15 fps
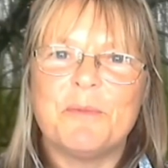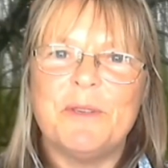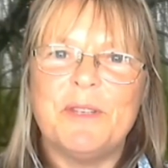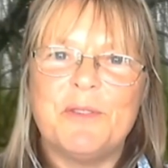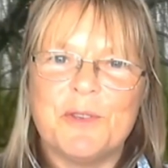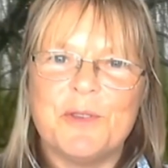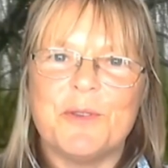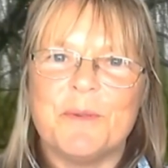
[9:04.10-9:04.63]
we
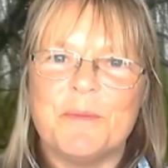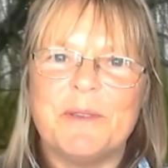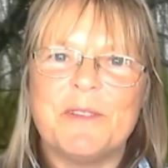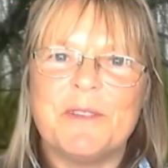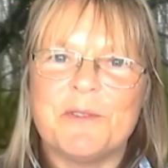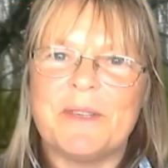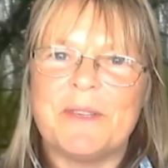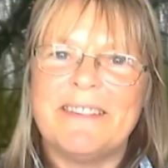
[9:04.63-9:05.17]
do
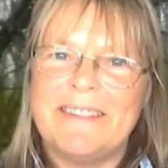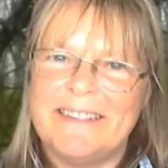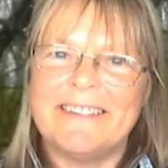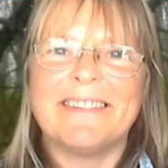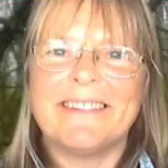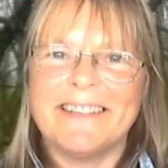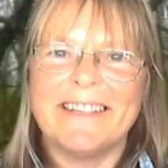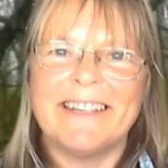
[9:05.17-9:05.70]
it
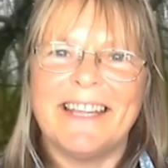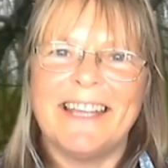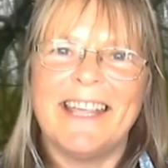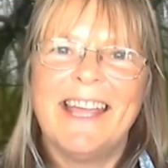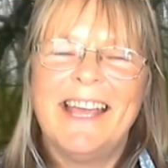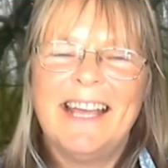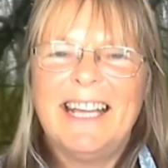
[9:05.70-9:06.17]
consistently.